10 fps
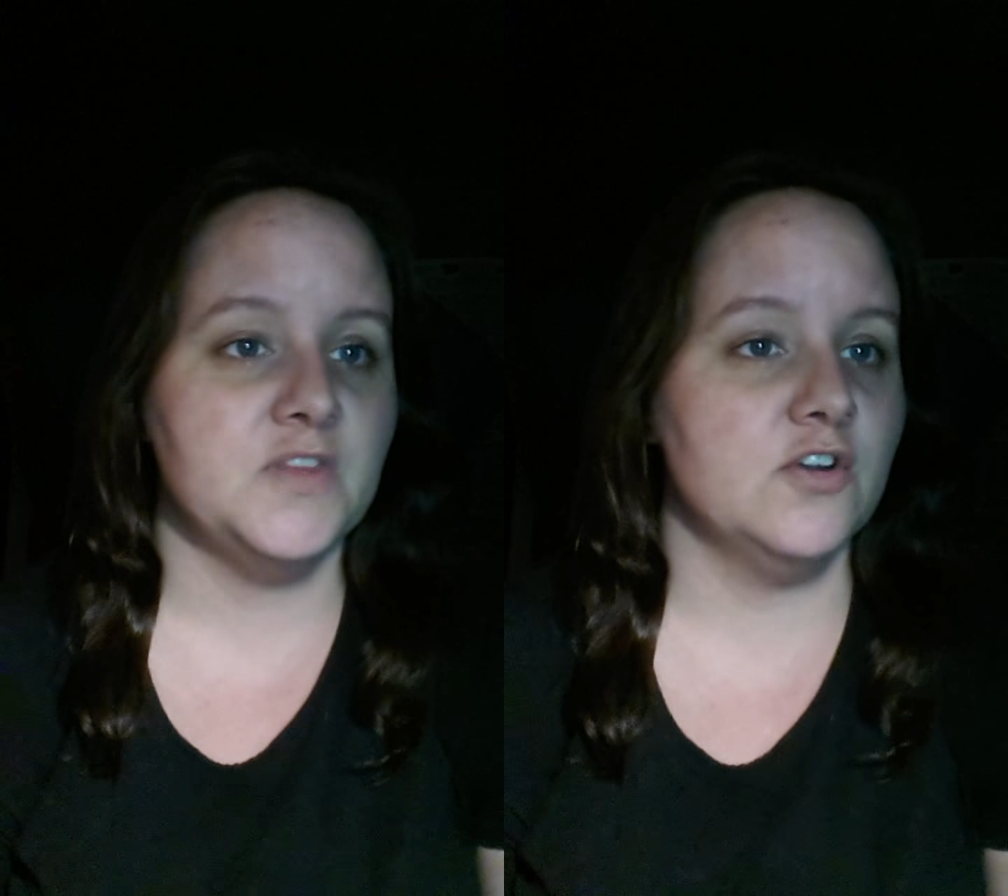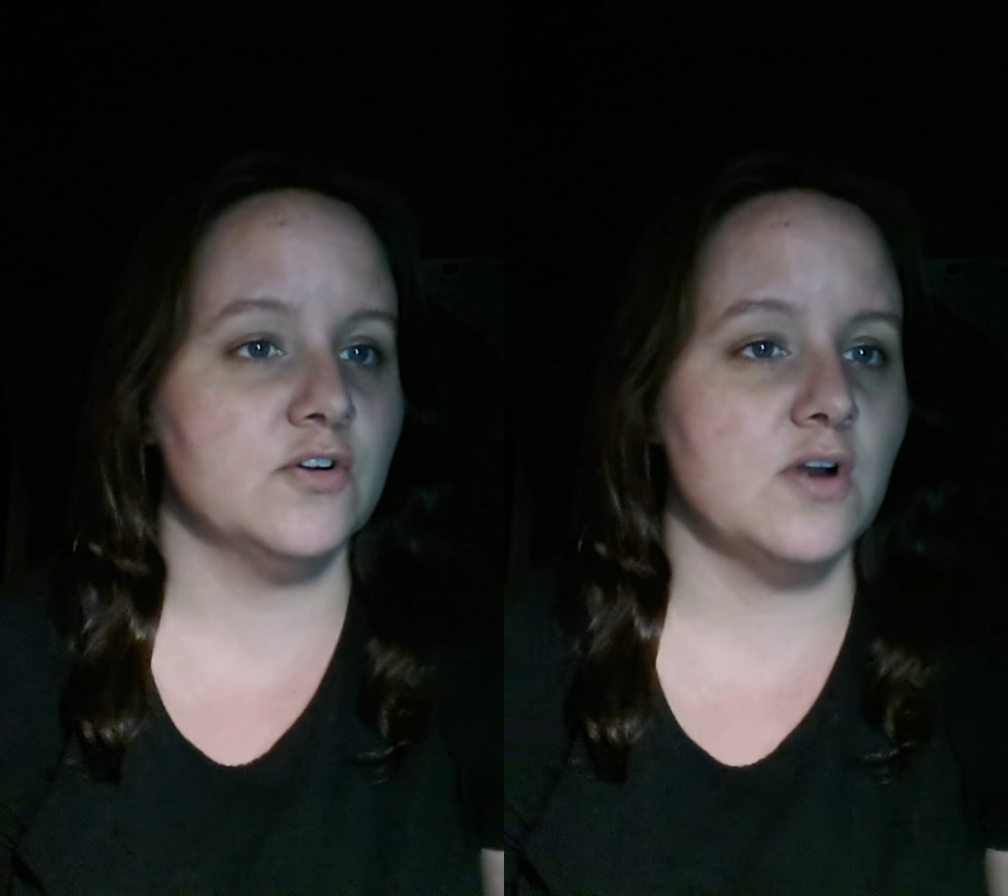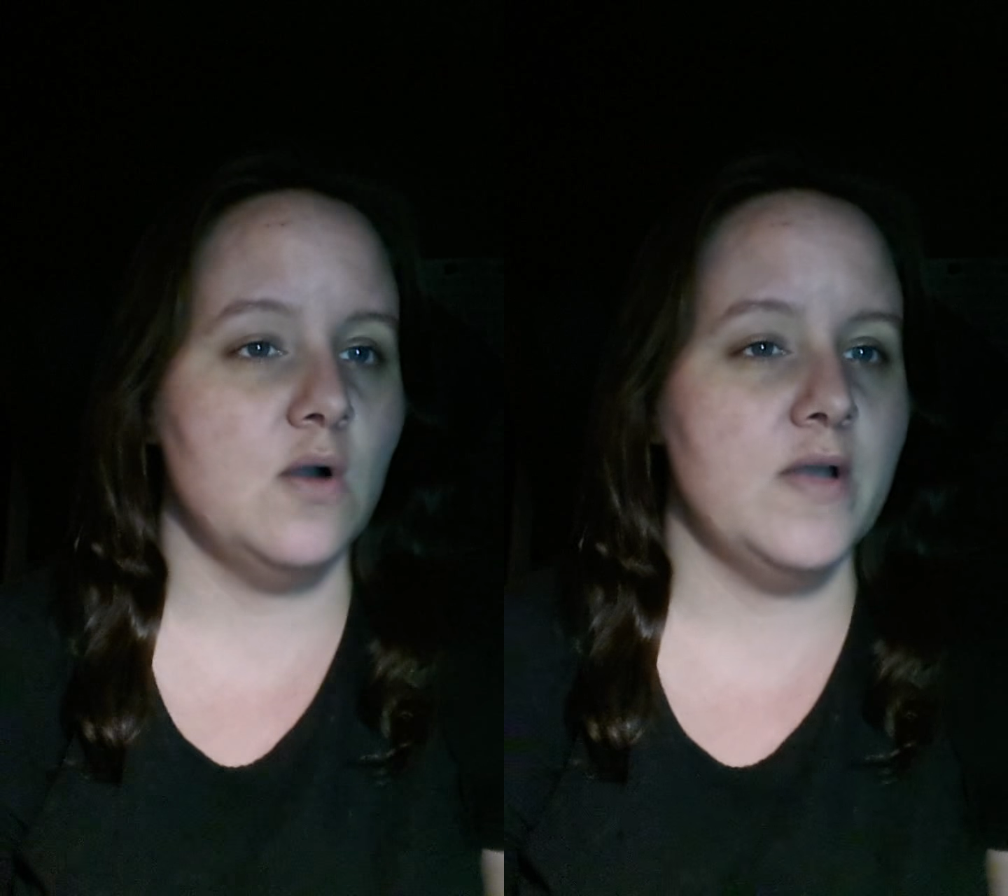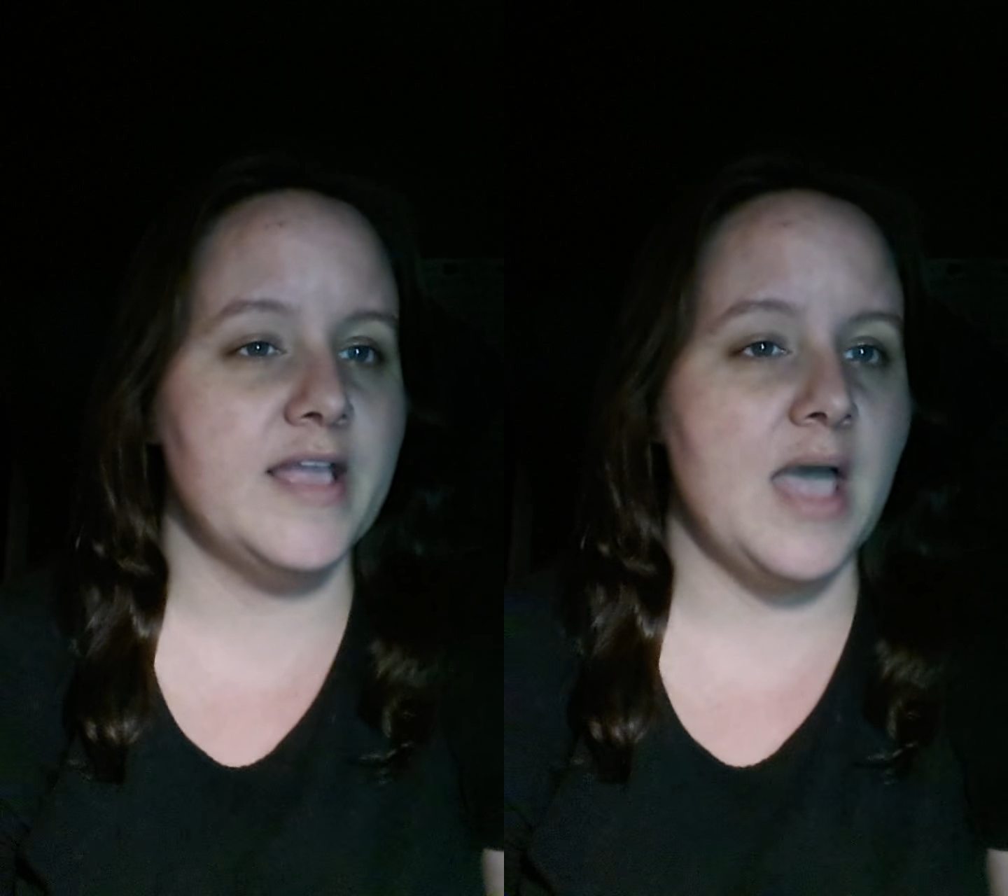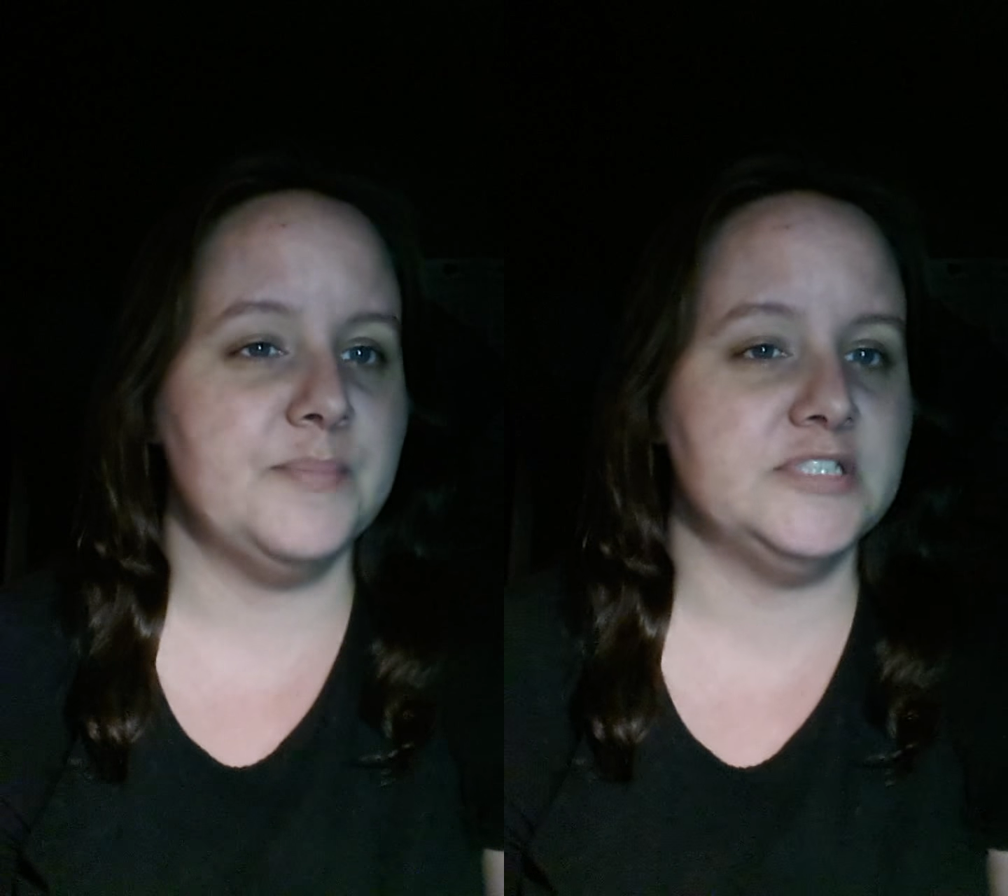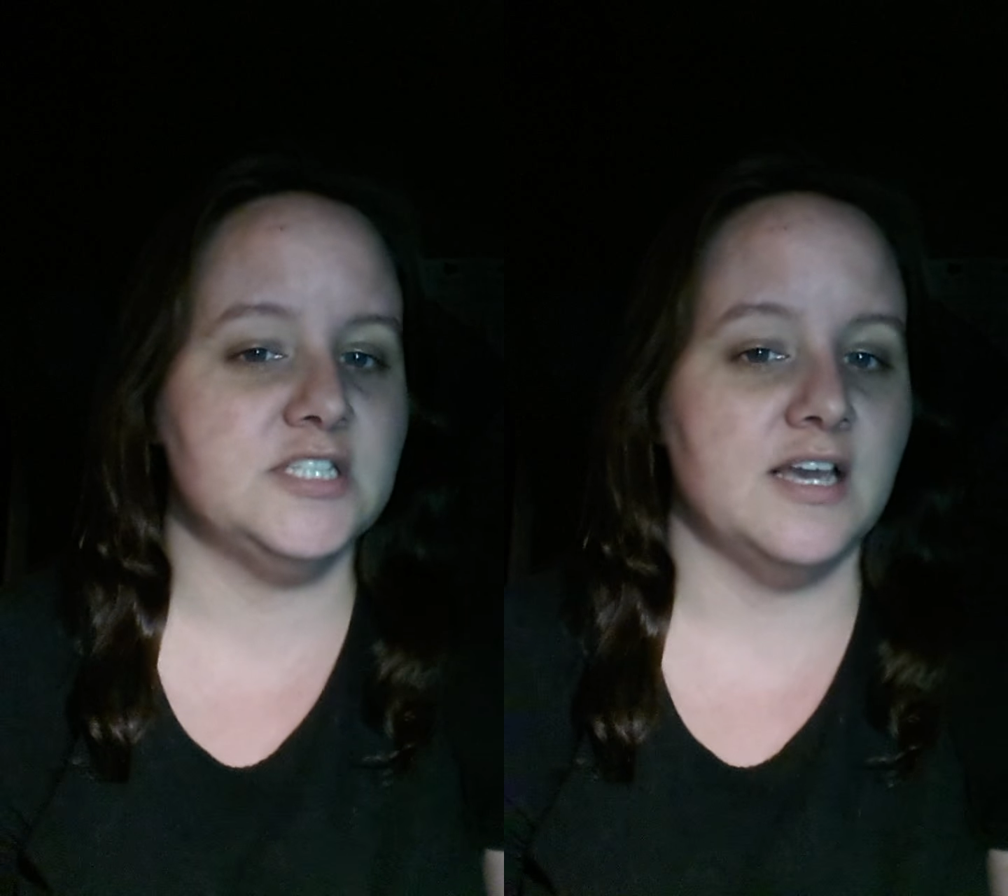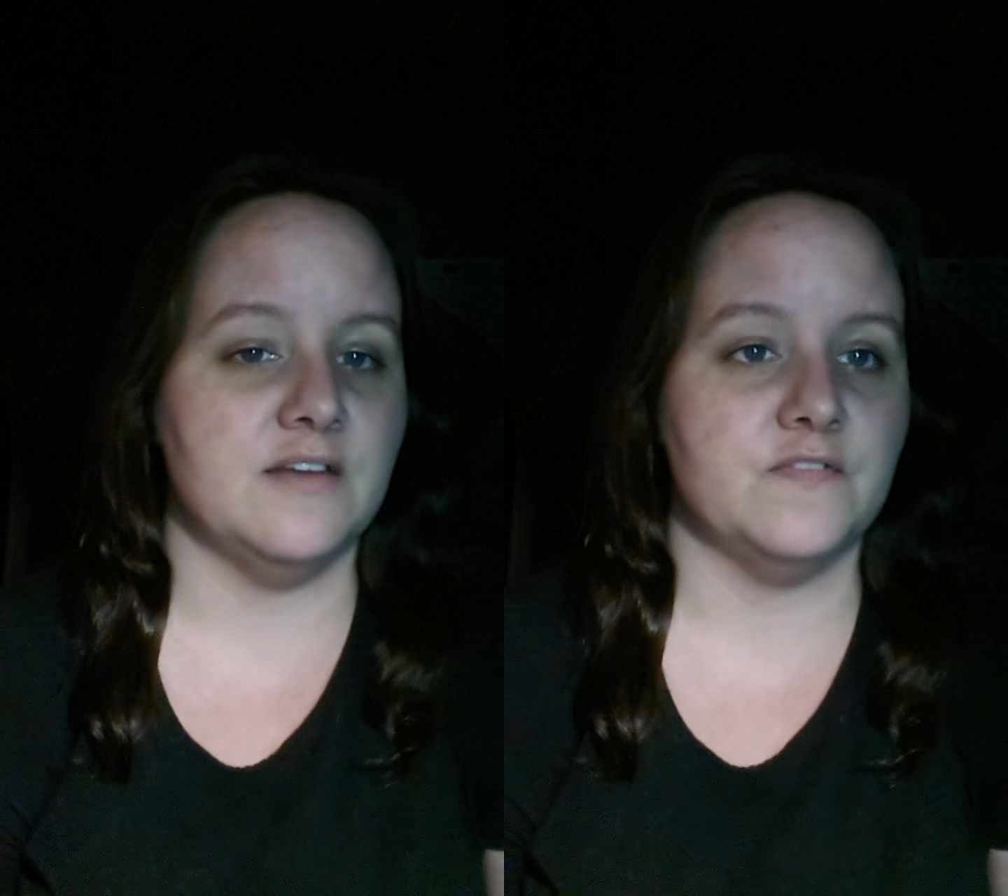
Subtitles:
your growing appetite